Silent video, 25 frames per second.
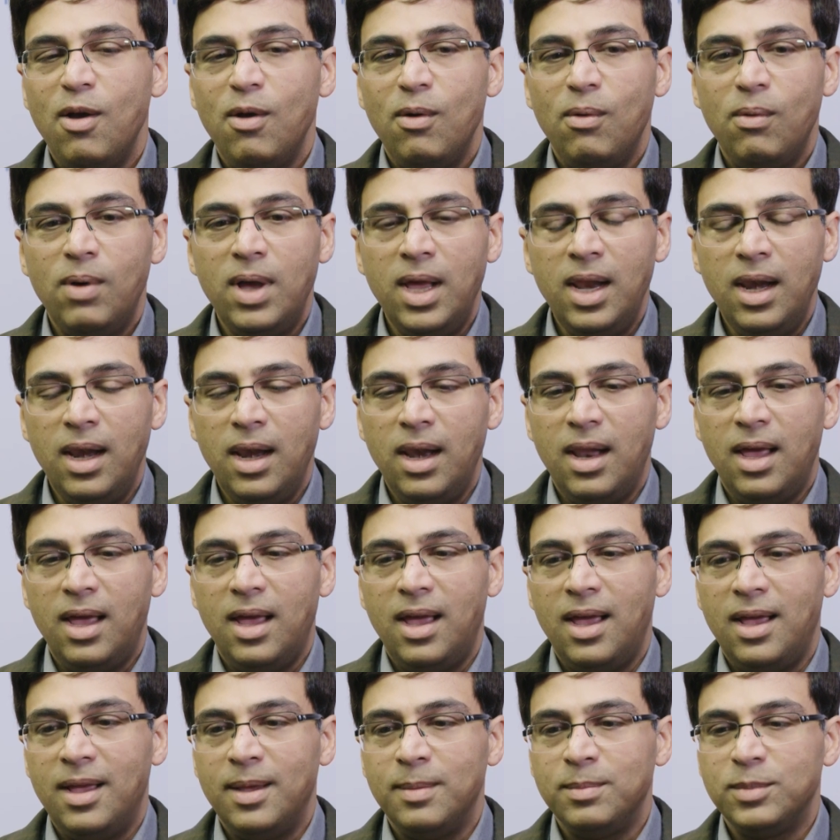Well,
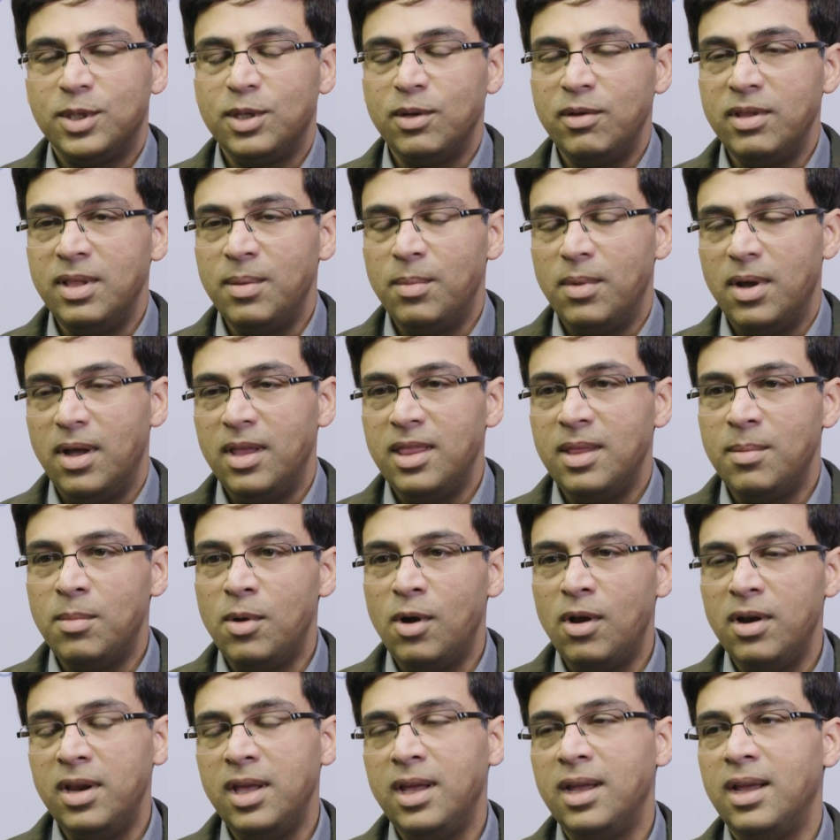um, so in the in the
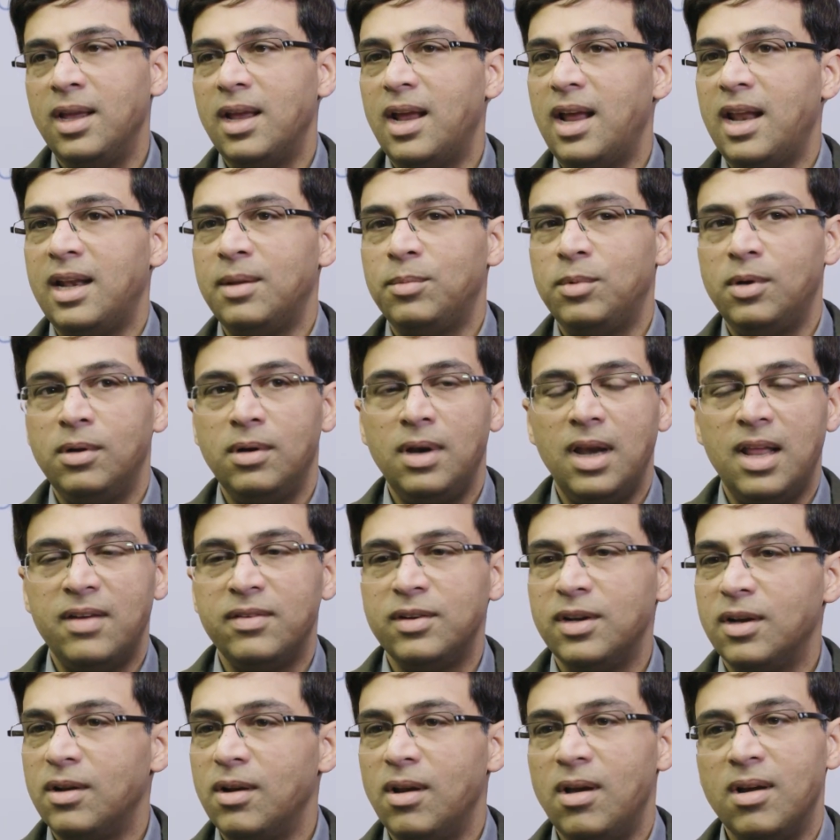morning at about
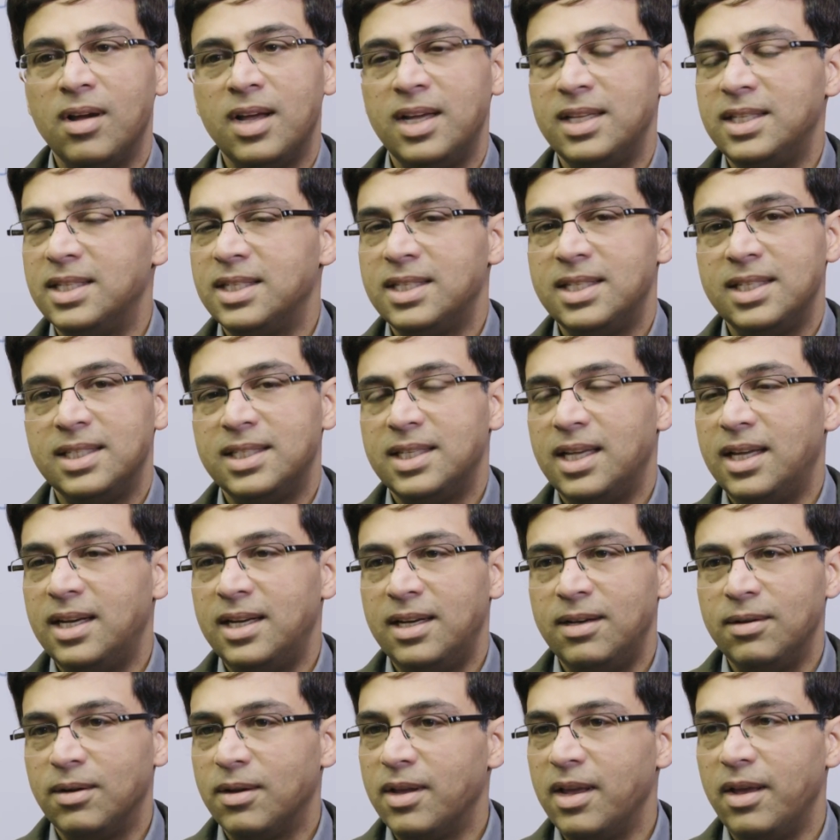eleven o'clock, I just
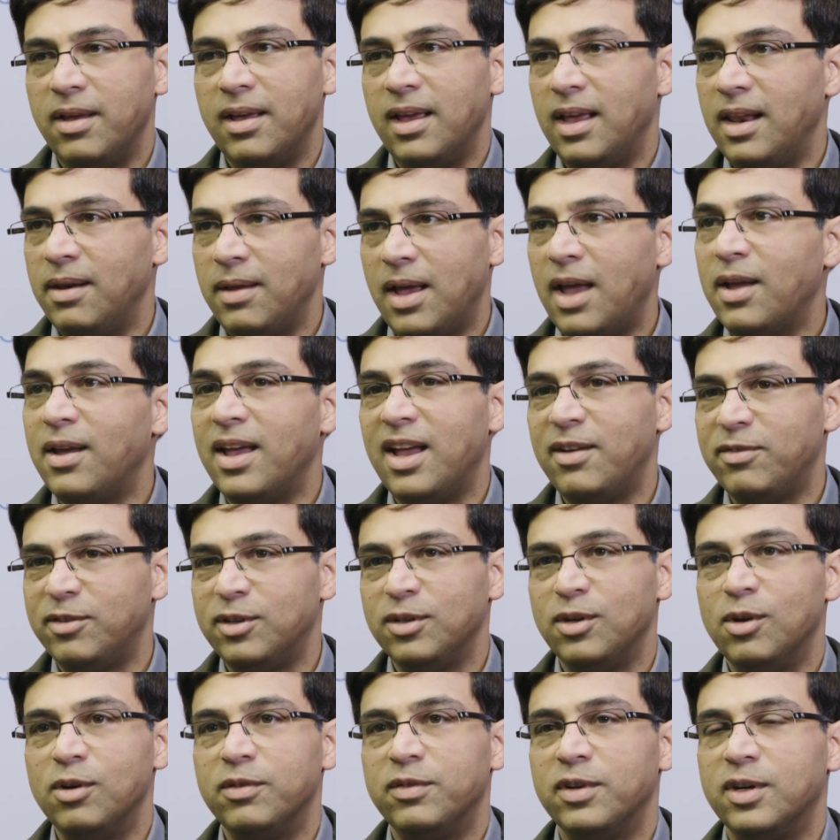decided, okay, i I, have
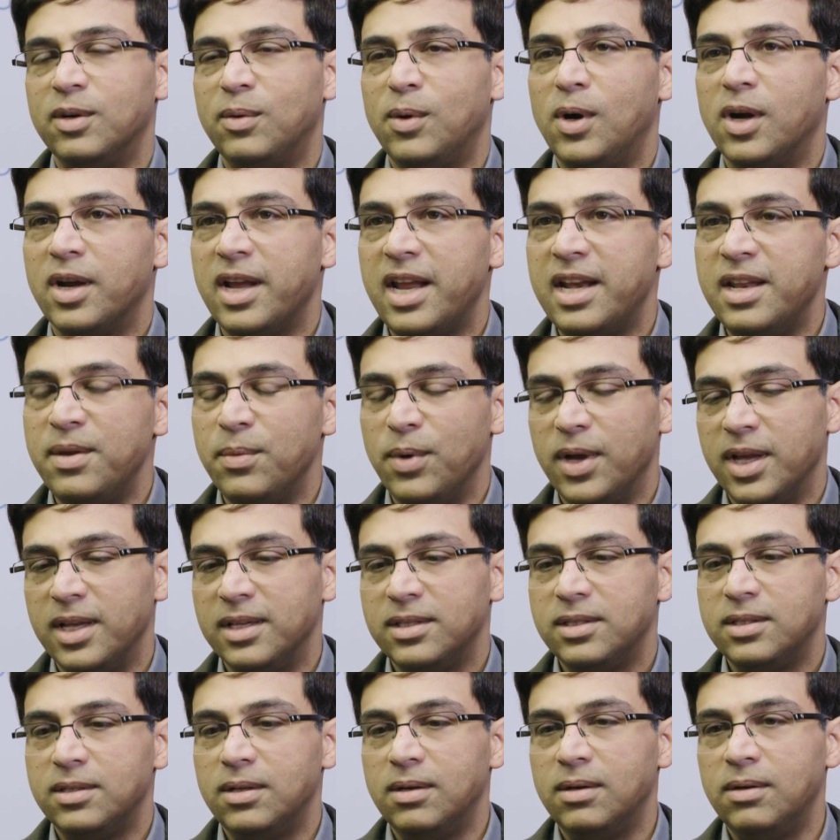to go for a walk anyway.
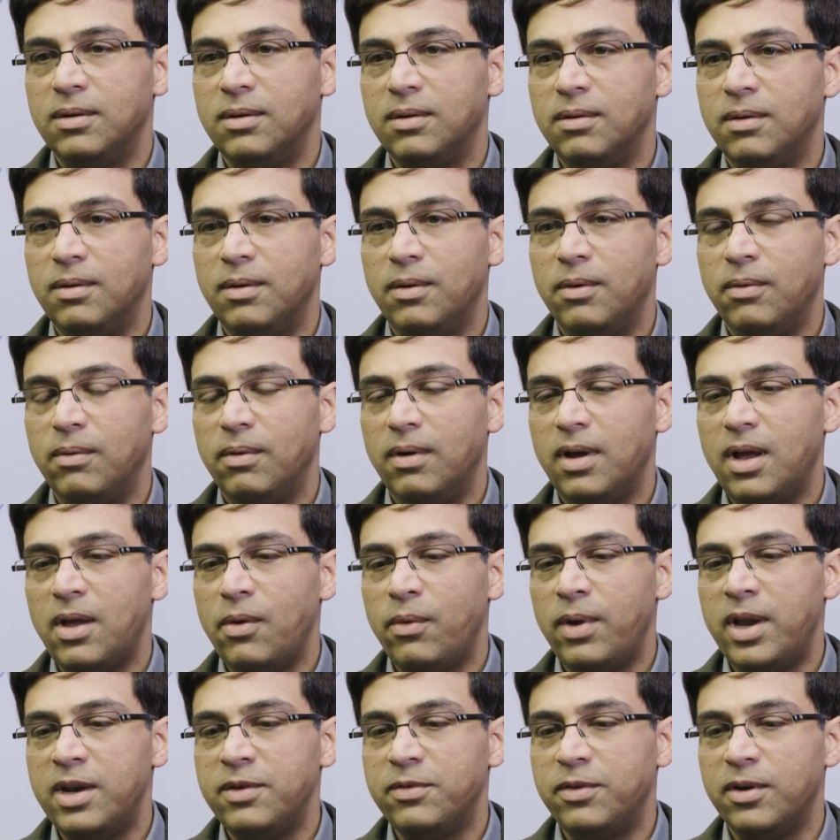So I
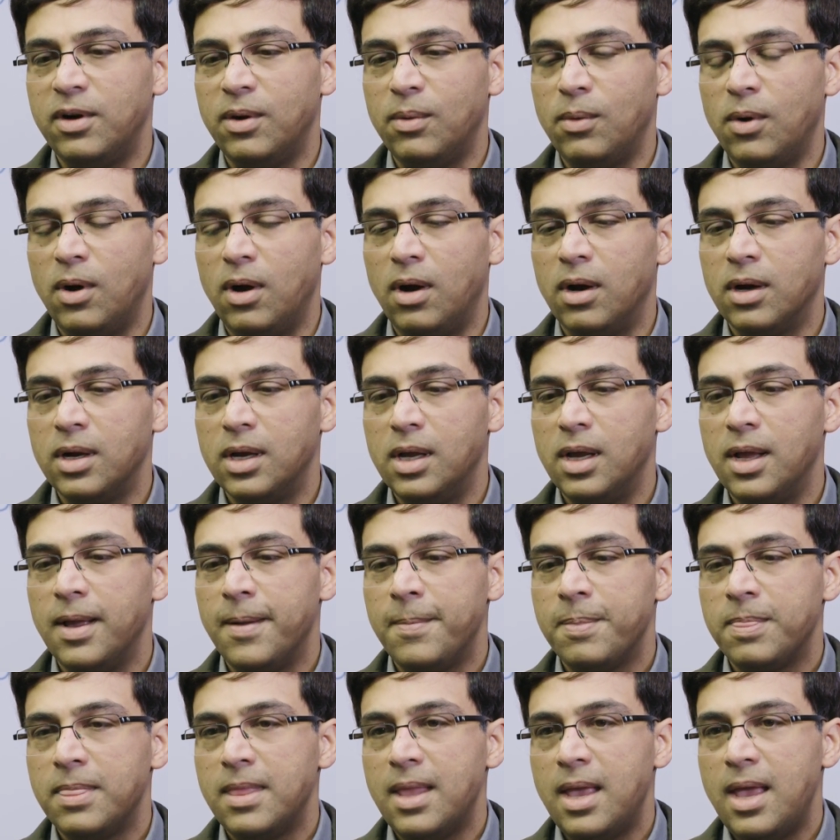went for a walk,
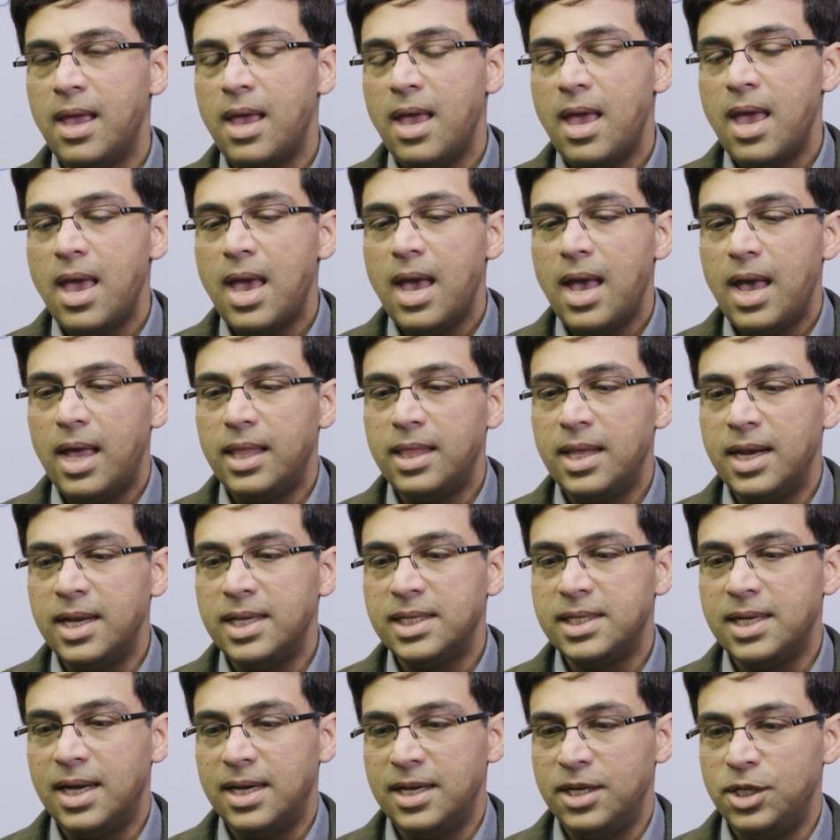and then
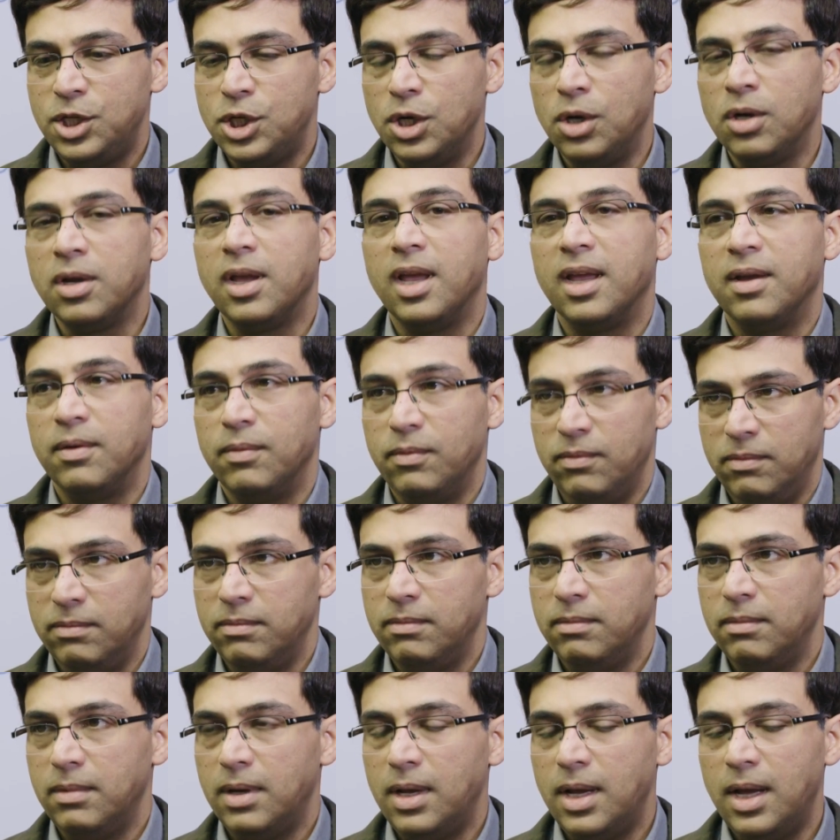I started jogging,
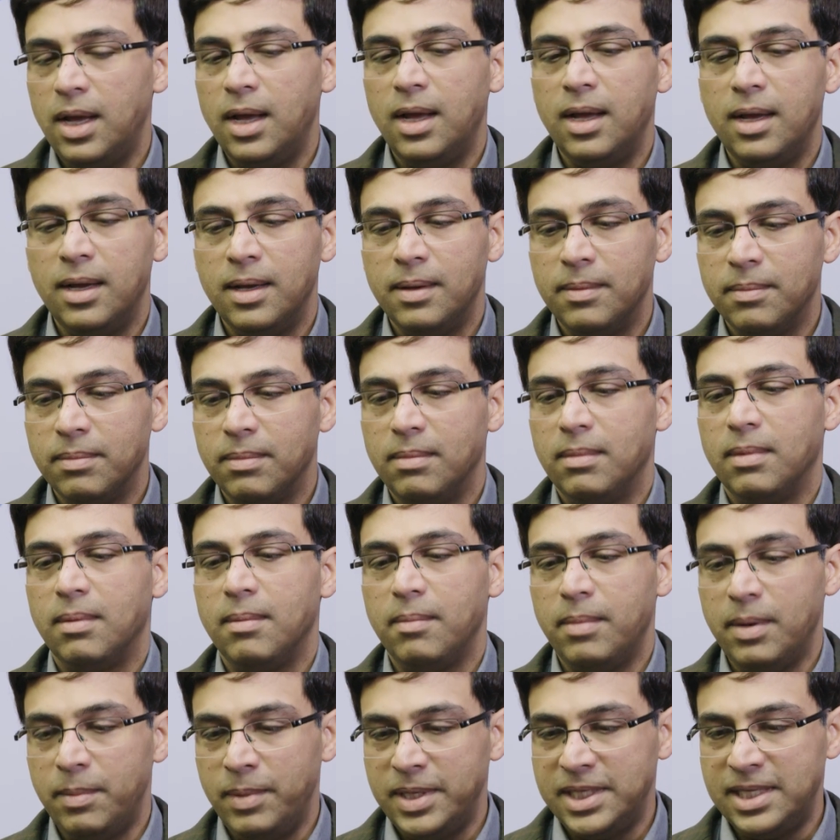um,
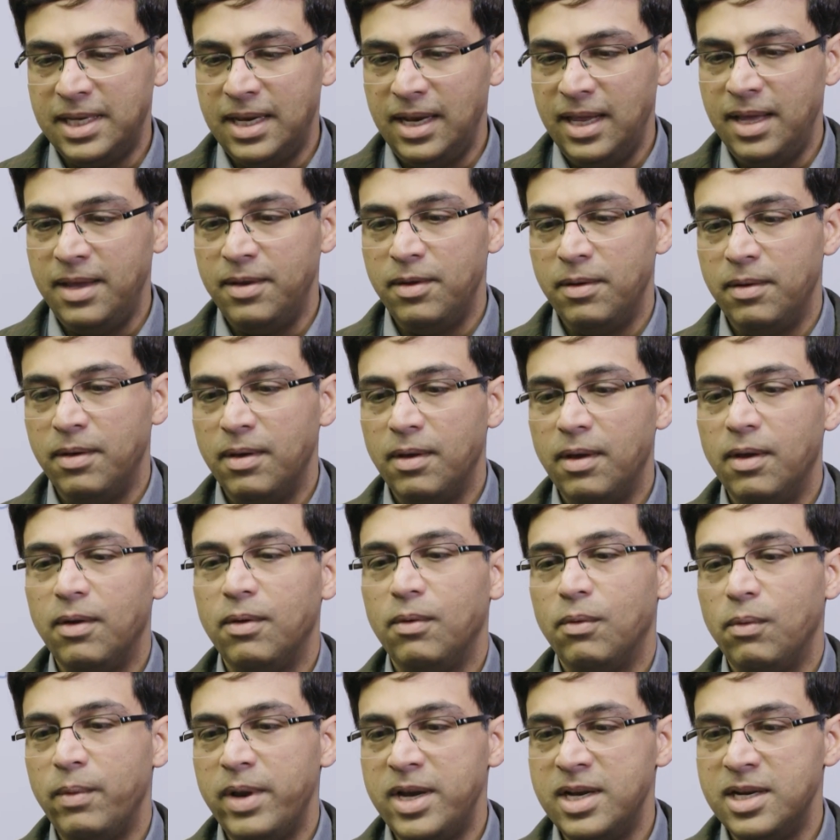but basically
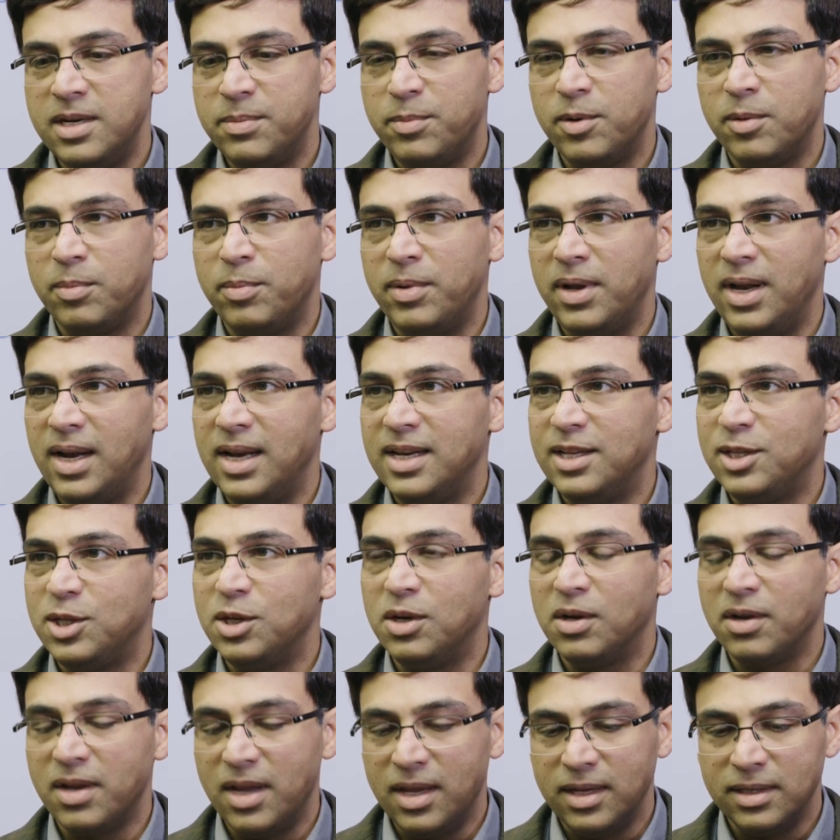wind propelled
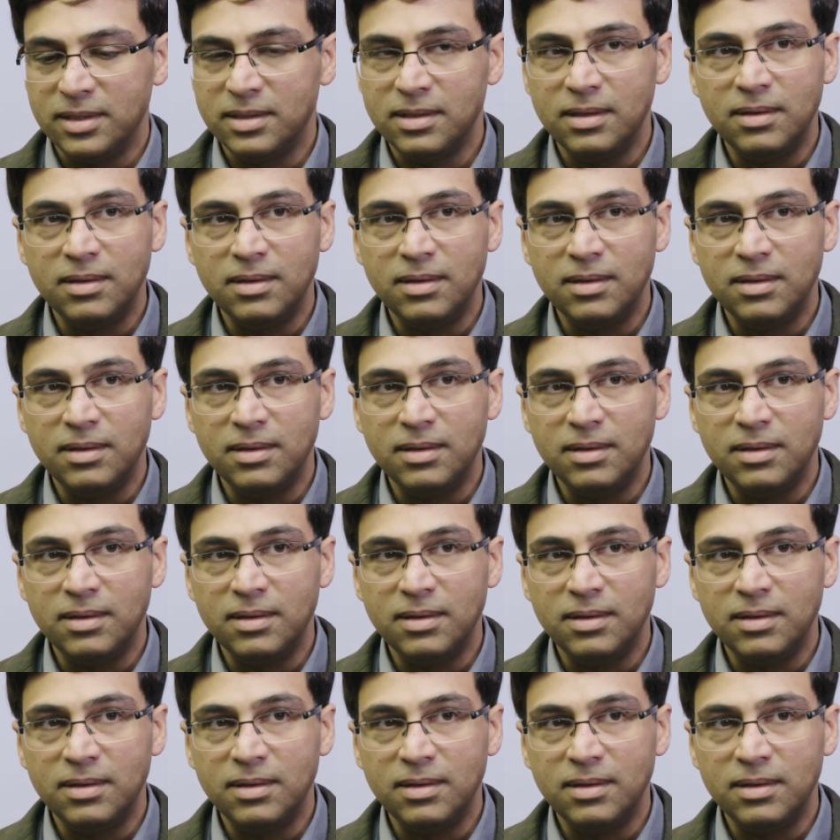jogging.